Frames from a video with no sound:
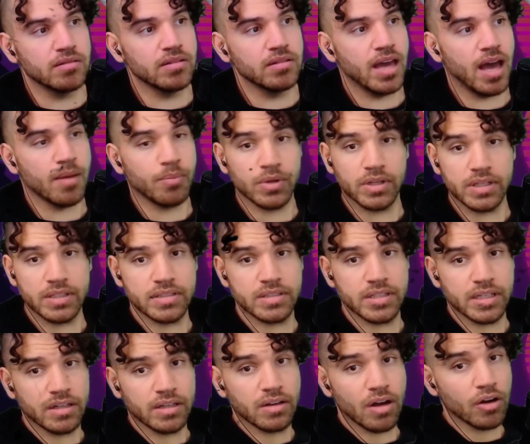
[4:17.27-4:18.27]

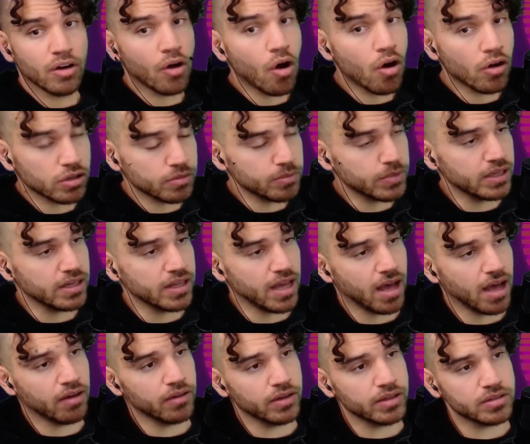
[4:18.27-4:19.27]
capitalistic economy now.